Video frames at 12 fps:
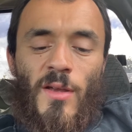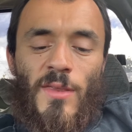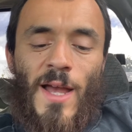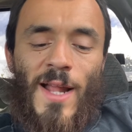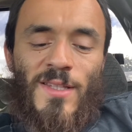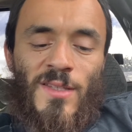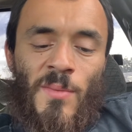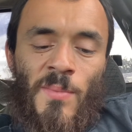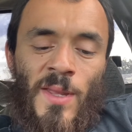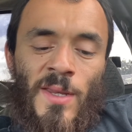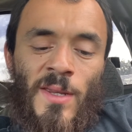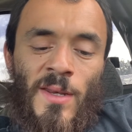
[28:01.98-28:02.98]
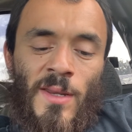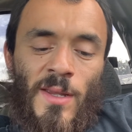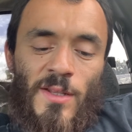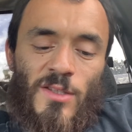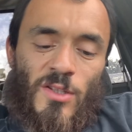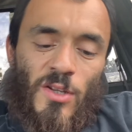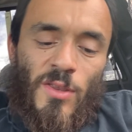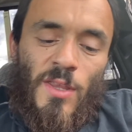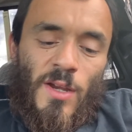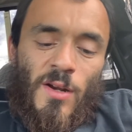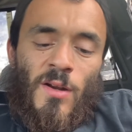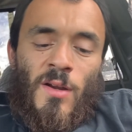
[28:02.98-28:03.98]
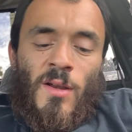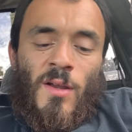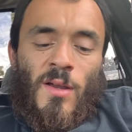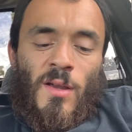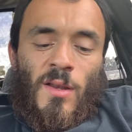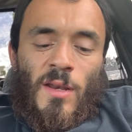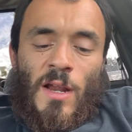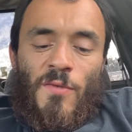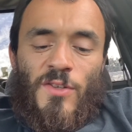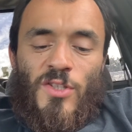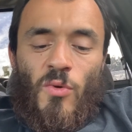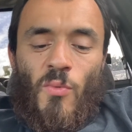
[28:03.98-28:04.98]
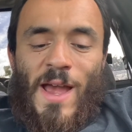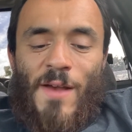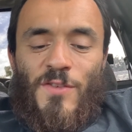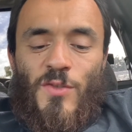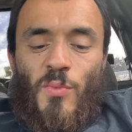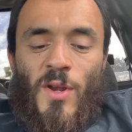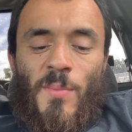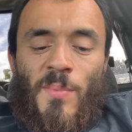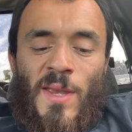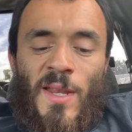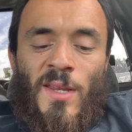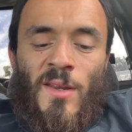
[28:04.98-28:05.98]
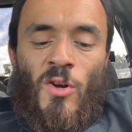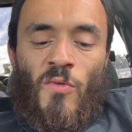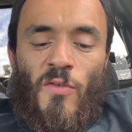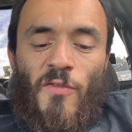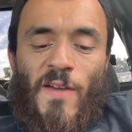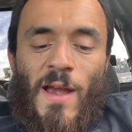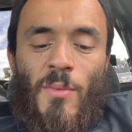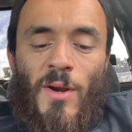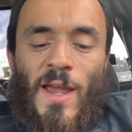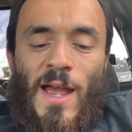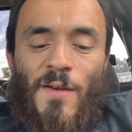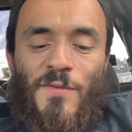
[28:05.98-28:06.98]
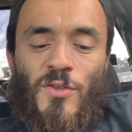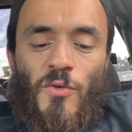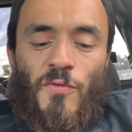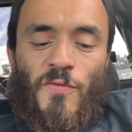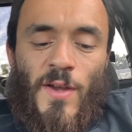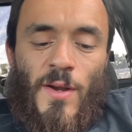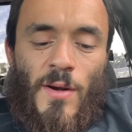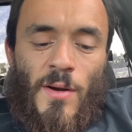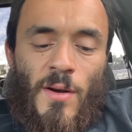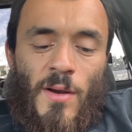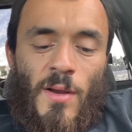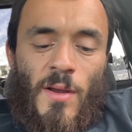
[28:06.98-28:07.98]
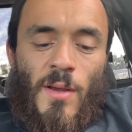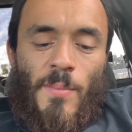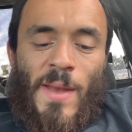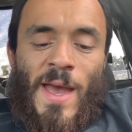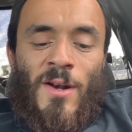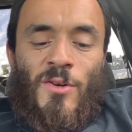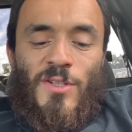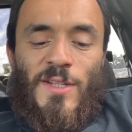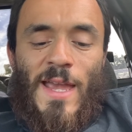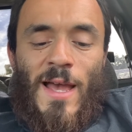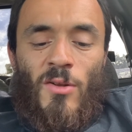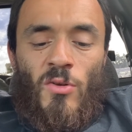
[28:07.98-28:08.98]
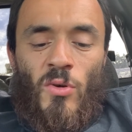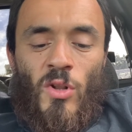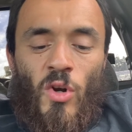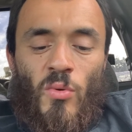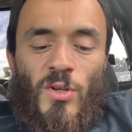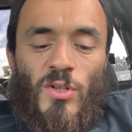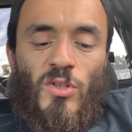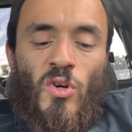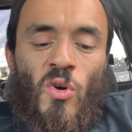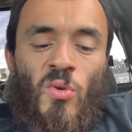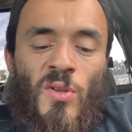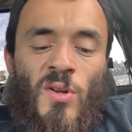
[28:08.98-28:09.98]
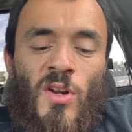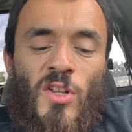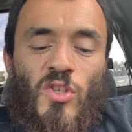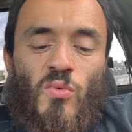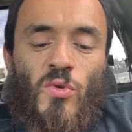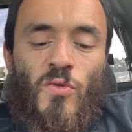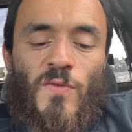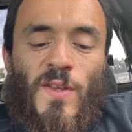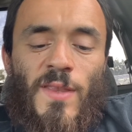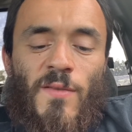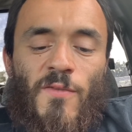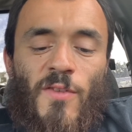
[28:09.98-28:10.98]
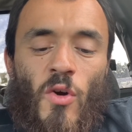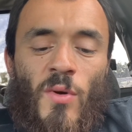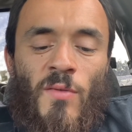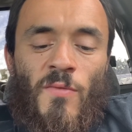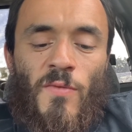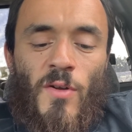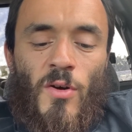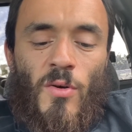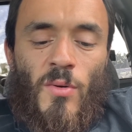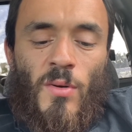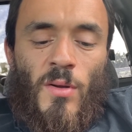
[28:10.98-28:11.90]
dots dominion, it stood there. Never seraph spread a pinion over fabric half so fair. Banners yellow, glorious golden, on its roof did float and flow.